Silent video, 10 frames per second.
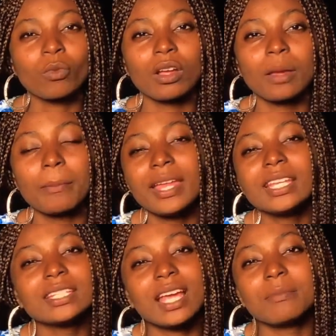many
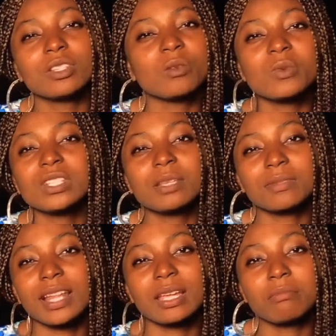times it almost seems
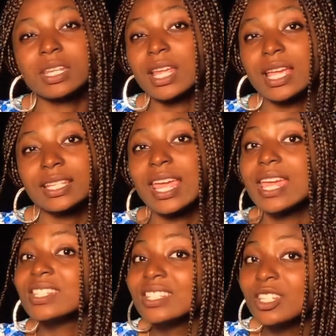like media is
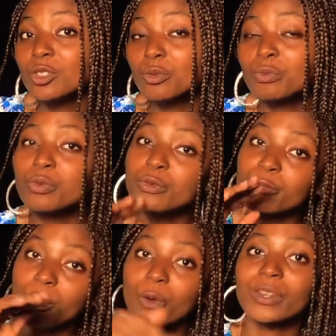hasty to put
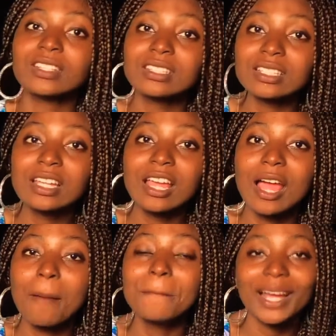forth
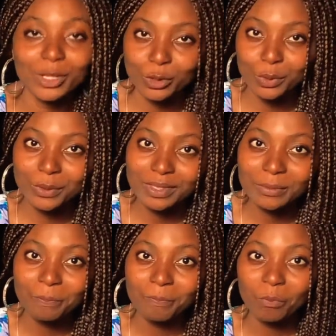bad news.
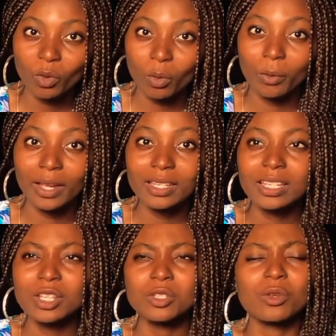All right,
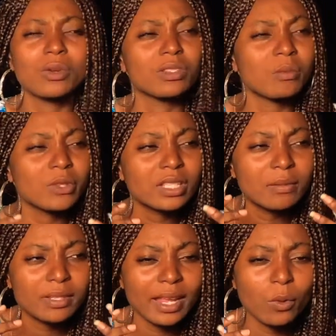so it almost
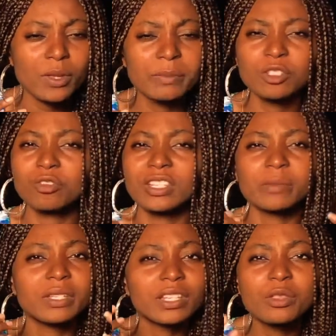seems like what's being
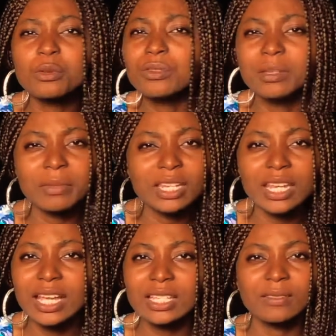transmitted through the
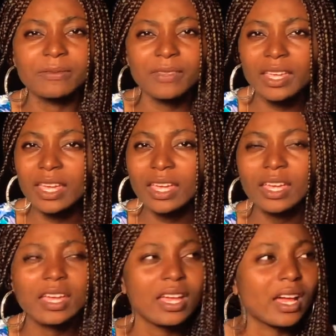media is fear
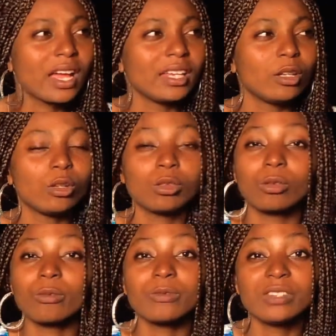and a lot
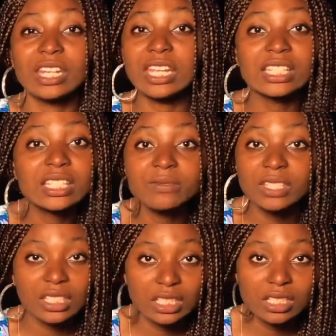of
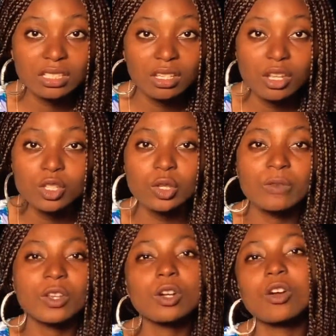negativities. So if
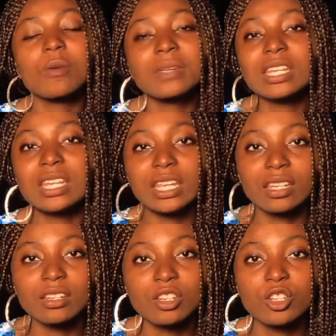you're coming in,
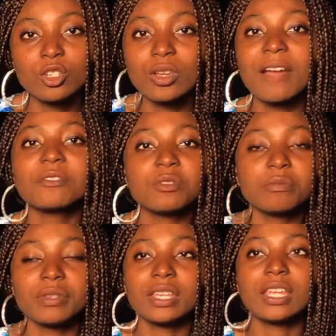you have to
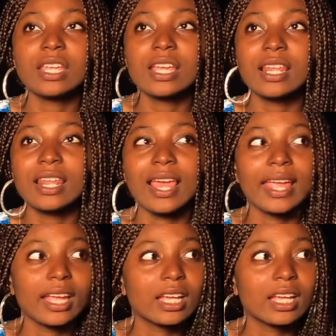be like